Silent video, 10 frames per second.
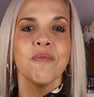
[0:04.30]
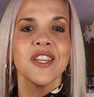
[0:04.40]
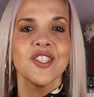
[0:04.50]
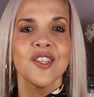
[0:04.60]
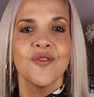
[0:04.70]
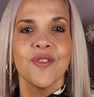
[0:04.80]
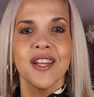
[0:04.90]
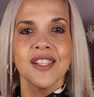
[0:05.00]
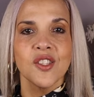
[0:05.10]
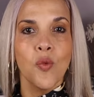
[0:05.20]
my chic
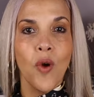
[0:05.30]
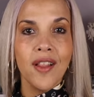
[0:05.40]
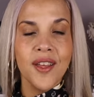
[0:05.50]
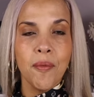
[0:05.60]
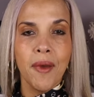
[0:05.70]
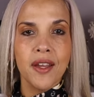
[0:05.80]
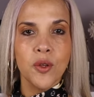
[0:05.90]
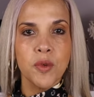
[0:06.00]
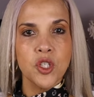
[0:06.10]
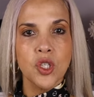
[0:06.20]
friends, welcome back
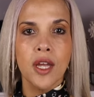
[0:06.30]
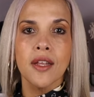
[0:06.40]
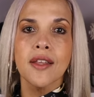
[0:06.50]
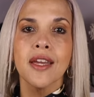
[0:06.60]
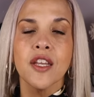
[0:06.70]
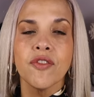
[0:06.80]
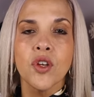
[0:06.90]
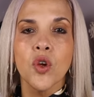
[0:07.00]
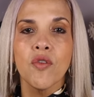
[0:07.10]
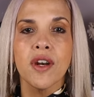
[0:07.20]
to my channel, and if
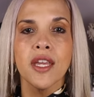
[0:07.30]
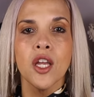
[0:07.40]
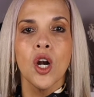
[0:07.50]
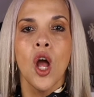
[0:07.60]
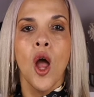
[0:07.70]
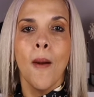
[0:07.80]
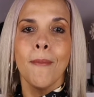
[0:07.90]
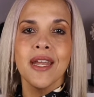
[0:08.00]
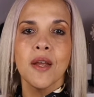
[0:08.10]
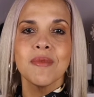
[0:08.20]
you're new over here,
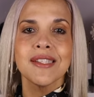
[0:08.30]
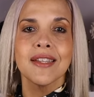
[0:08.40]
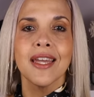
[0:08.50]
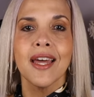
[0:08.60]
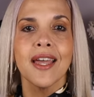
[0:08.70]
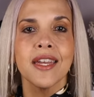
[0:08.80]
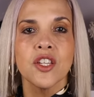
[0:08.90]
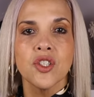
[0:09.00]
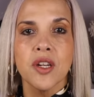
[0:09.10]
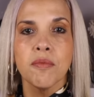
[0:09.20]
my name is Lena and
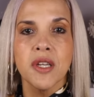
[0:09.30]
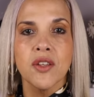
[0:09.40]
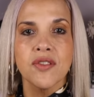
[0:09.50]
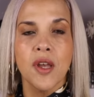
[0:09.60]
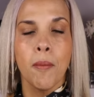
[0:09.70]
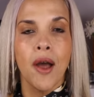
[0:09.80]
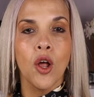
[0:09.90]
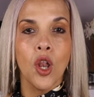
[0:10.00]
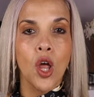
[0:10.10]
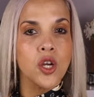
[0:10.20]
I share videos
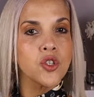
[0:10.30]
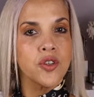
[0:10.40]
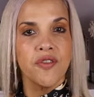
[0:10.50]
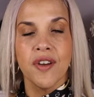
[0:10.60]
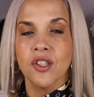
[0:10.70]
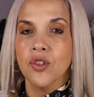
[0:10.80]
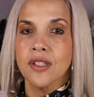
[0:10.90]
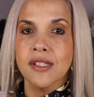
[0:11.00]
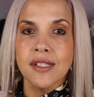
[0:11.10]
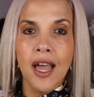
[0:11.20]
about luxury fashion
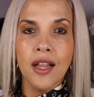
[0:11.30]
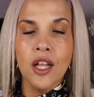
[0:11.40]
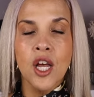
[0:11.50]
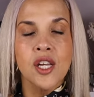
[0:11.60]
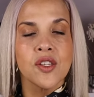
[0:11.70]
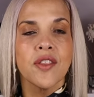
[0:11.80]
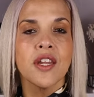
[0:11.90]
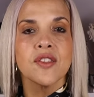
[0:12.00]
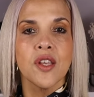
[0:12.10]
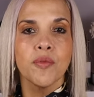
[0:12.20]
and style, so
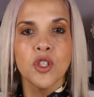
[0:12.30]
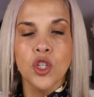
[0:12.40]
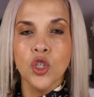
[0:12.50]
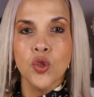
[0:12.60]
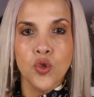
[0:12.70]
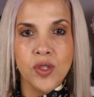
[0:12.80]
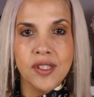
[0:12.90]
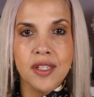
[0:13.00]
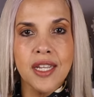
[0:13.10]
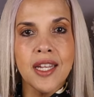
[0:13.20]
that is something that you're
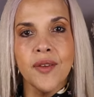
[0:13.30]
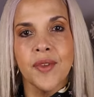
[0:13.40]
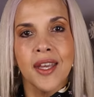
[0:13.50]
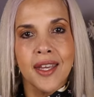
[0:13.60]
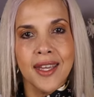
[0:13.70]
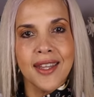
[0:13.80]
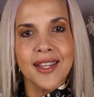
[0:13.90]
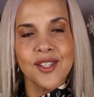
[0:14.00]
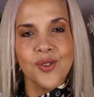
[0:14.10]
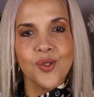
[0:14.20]
interested in,
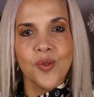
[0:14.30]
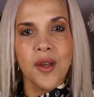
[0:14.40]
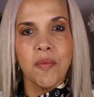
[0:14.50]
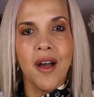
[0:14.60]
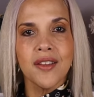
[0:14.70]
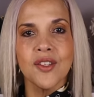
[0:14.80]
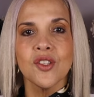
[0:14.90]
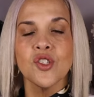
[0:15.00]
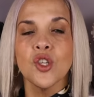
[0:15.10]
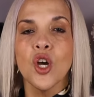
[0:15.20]
hit the subscribe
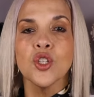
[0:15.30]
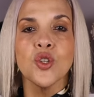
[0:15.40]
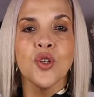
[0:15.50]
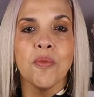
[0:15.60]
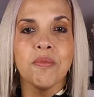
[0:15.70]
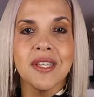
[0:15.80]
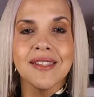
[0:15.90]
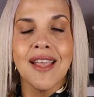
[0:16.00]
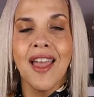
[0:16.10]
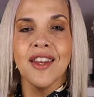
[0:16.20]
button so you don't
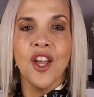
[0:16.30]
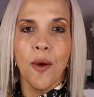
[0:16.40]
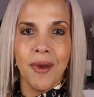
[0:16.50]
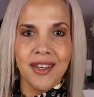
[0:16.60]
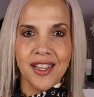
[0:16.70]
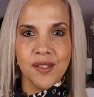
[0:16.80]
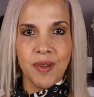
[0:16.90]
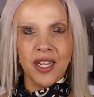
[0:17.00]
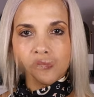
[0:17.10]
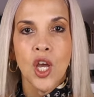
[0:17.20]
miss any of my next
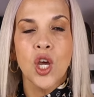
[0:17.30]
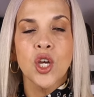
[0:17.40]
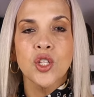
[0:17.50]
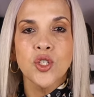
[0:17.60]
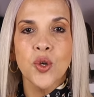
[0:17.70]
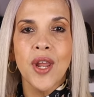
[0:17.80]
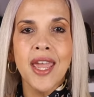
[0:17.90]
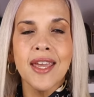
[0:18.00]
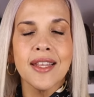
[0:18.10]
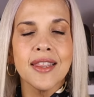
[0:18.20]
videos.
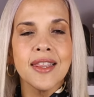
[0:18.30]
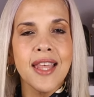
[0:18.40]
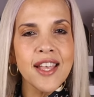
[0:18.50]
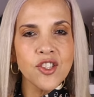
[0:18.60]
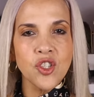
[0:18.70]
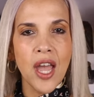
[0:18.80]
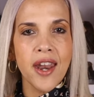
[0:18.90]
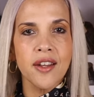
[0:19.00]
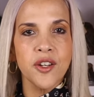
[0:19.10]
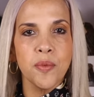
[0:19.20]
Today, let's
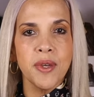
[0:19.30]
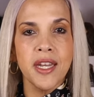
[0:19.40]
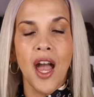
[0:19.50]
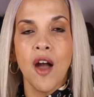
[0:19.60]
chat a little bit